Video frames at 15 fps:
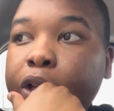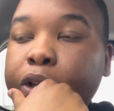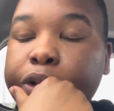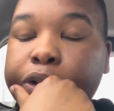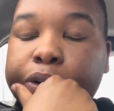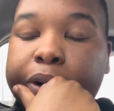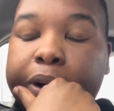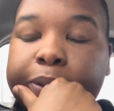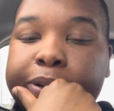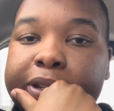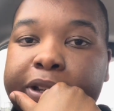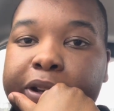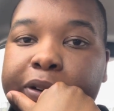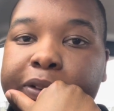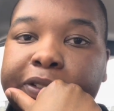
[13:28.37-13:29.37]
So I was
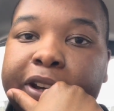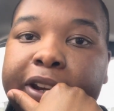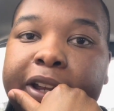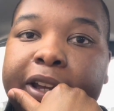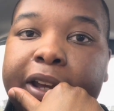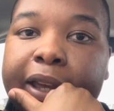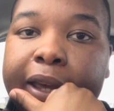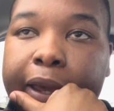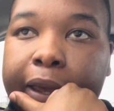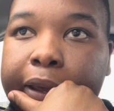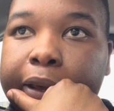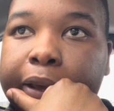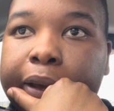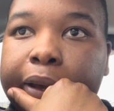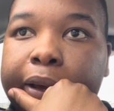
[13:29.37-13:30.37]
thinking of getting a
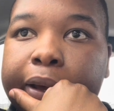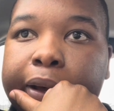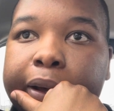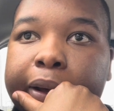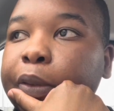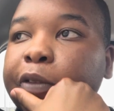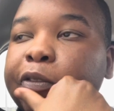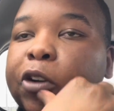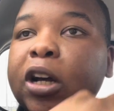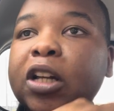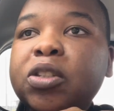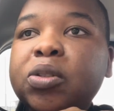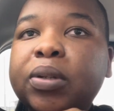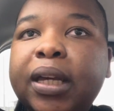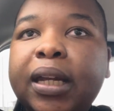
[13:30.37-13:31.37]
cake. For
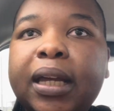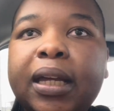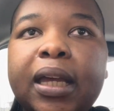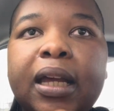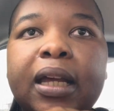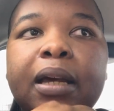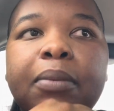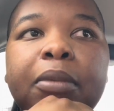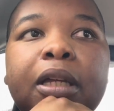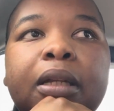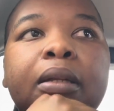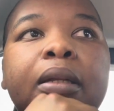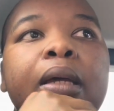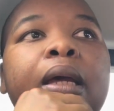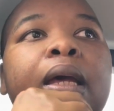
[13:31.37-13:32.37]
us to get a cake, I
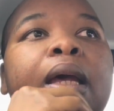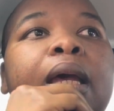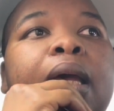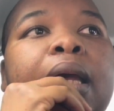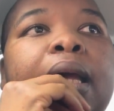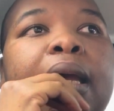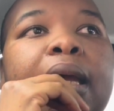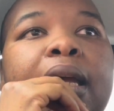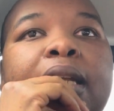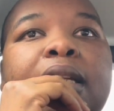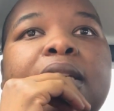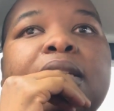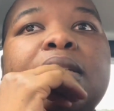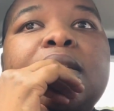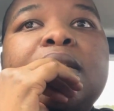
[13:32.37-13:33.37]
mean,
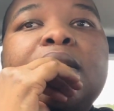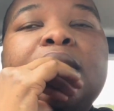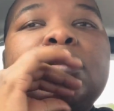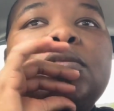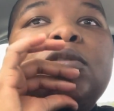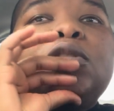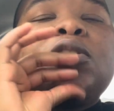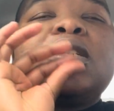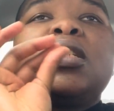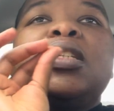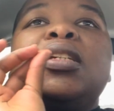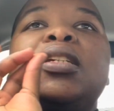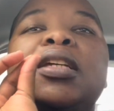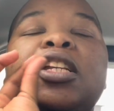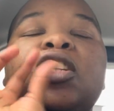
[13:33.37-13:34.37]
and you
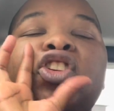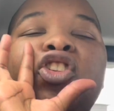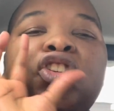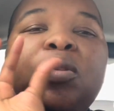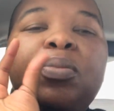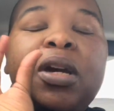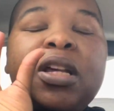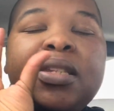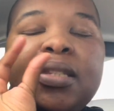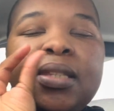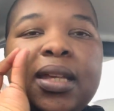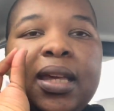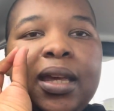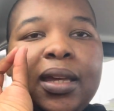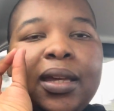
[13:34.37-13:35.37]
see that 3 months
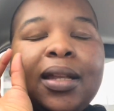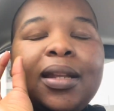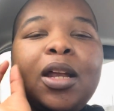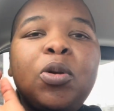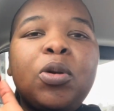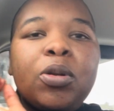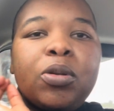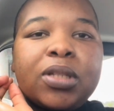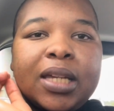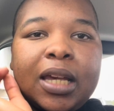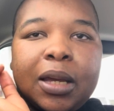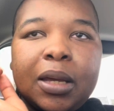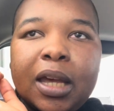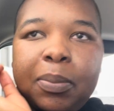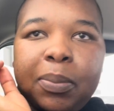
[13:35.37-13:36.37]
thing, and then we will
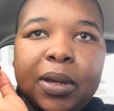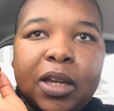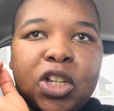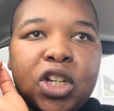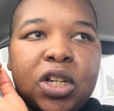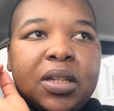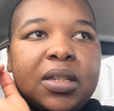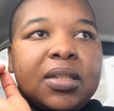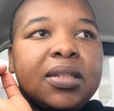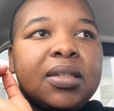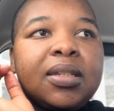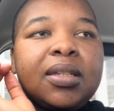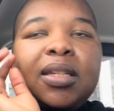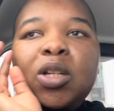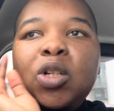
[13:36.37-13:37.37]
take her
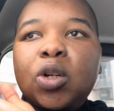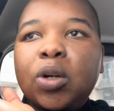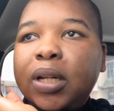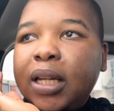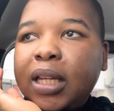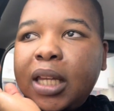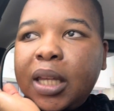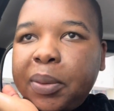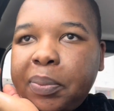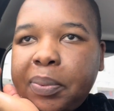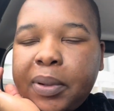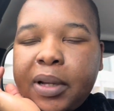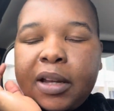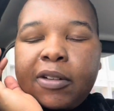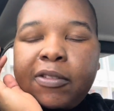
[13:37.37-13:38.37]
pictures that you're gonna keep
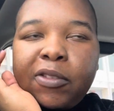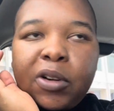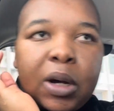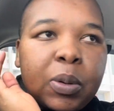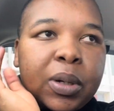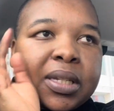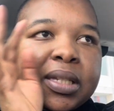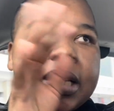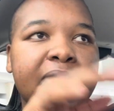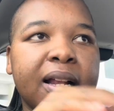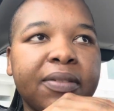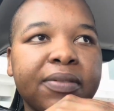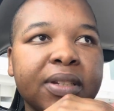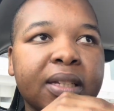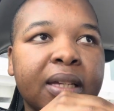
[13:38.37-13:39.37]
for
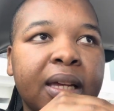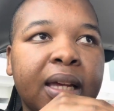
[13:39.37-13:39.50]
ourselves.